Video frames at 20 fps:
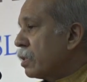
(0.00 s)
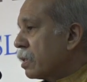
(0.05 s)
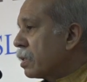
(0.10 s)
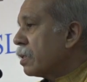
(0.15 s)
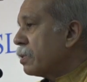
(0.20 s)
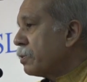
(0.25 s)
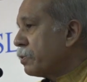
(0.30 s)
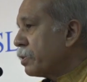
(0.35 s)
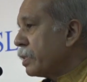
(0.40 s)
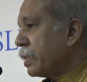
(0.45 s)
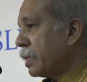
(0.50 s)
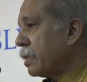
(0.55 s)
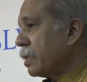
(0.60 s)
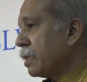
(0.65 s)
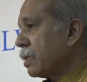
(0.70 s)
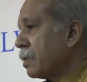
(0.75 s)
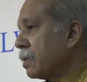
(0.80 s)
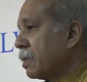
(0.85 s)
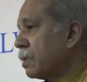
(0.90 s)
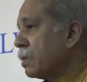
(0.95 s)
the country,
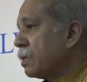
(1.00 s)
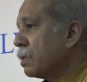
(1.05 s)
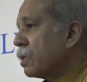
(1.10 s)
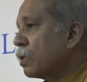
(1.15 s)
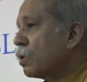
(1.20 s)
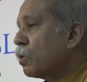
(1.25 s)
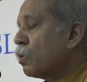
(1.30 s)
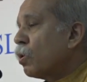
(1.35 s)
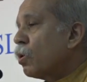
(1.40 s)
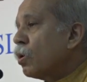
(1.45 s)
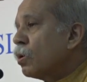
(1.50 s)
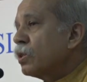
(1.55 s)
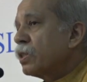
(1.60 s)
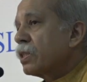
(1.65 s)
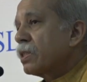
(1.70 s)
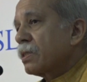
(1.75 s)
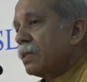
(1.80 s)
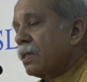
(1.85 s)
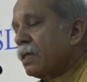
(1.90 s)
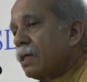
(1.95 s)
the
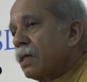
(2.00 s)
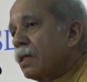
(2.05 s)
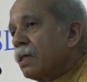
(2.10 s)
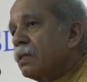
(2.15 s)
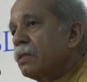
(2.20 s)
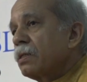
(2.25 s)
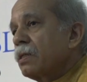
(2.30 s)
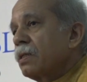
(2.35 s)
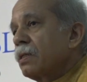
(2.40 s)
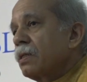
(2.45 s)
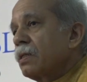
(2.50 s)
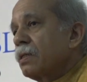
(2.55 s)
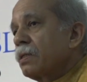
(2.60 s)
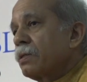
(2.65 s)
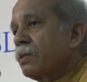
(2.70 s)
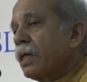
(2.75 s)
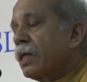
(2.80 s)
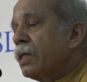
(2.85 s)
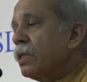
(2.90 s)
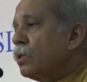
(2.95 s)
courts are
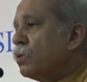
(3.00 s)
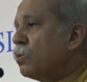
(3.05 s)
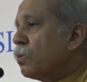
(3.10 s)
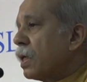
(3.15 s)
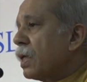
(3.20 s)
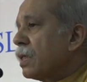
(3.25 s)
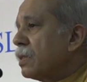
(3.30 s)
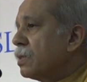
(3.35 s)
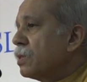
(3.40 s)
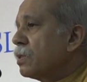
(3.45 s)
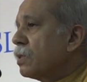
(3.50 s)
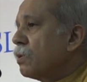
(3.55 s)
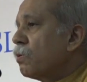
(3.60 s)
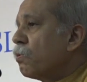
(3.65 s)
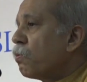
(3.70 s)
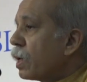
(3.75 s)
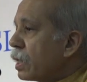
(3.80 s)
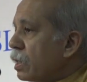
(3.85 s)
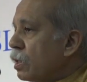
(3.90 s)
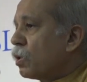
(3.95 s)
trying to
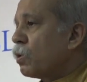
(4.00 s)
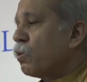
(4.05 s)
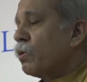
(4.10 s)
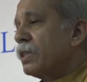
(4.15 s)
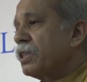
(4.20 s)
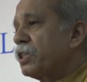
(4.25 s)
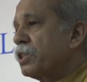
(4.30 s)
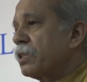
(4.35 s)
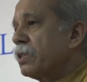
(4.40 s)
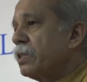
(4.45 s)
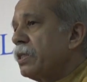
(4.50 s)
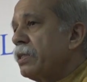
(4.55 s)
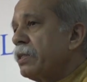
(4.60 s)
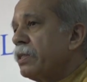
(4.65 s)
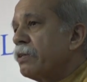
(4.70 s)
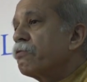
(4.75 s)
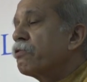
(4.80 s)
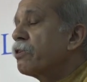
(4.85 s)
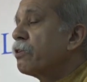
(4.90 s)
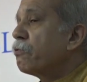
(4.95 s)
answer one question in
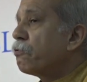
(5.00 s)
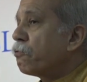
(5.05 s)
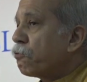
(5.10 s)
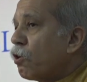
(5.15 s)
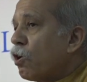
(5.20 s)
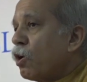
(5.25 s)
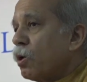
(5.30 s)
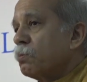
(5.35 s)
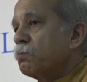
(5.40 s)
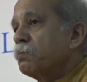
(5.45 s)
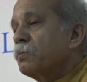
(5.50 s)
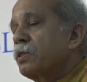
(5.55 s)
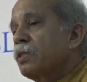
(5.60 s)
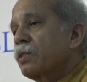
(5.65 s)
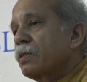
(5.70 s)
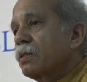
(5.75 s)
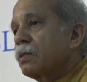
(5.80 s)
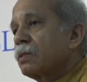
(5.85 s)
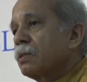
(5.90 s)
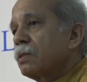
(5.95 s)
different
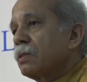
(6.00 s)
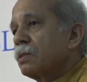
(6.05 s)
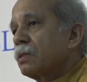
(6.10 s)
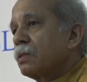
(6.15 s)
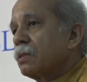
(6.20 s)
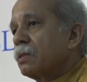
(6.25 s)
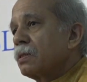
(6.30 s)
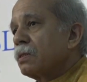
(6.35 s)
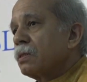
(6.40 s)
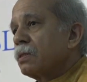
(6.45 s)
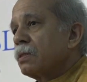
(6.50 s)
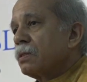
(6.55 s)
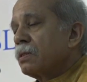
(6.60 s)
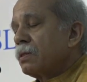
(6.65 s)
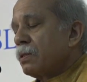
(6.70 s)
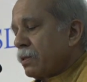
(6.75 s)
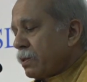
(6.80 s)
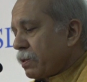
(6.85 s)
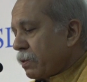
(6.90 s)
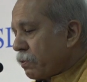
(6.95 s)
forms.
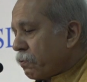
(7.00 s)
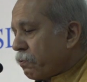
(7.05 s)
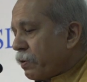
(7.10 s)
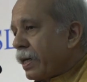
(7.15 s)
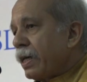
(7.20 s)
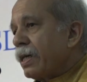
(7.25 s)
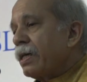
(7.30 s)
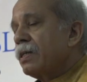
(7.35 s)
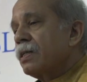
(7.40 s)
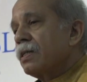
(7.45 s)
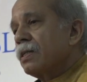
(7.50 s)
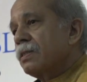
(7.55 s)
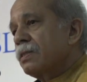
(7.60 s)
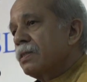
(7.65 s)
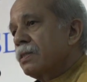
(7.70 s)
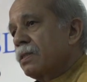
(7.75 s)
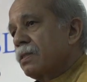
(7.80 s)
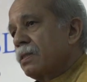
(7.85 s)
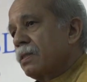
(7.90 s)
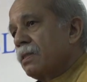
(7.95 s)
Where
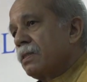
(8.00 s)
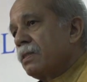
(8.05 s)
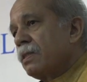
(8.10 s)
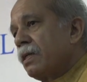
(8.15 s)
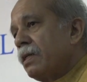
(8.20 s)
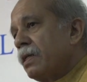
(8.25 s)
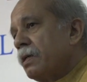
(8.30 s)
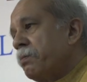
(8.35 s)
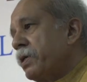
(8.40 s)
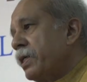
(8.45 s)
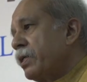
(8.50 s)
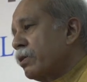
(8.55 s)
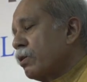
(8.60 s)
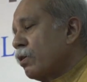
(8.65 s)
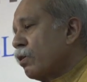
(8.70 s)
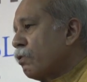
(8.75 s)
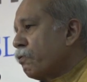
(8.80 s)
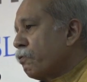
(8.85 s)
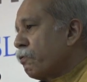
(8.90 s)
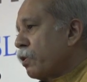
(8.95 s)
does the limit
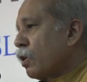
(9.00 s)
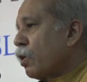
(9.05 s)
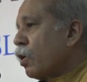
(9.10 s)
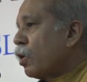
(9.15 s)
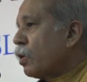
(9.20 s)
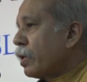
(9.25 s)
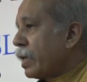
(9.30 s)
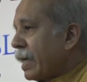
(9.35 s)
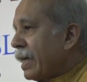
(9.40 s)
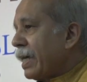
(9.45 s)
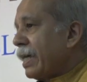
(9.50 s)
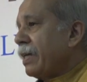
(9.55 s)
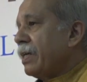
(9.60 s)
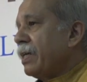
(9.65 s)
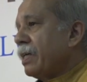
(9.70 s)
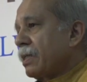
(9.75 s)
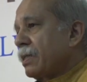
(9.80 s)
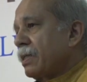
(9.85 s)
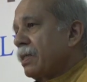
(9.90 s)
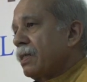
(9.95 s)
of law
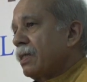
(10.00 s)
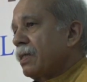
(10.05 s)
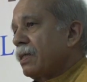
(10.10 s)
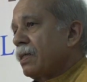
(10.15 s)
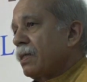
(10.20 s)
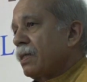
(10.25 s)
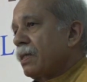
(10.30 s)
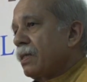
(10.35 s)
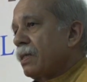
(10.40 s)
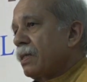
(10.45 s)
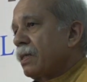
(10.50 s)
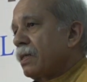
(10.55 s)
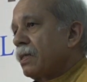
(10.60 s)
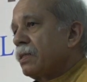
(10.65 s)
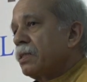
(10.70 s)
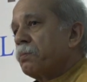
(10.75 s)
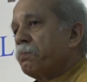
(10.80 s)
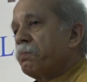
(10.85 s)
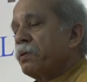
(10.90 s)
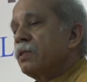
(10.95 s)
end
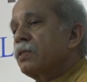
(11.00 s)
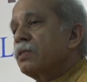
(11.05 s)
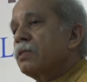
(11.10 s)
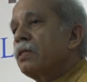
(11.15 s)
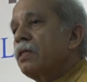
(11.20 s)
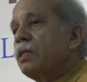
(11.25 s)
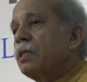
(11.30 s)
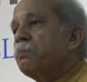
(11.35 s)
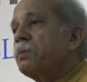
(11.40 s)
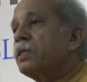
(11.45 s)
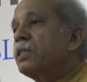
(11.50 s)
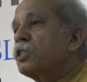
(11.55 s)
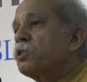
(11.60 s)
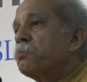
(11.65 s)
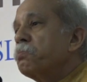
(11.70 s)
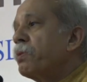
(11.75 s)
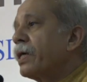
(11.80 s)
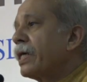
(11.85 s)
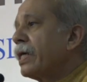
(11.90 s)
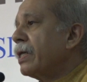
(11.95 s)
and the personal
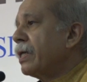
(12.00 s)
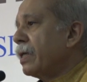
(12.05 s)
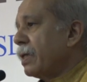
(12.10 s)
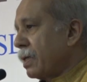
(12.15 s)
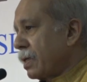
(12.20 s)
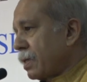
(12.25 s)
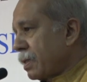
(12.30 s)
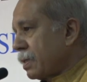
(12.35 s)
limits begin?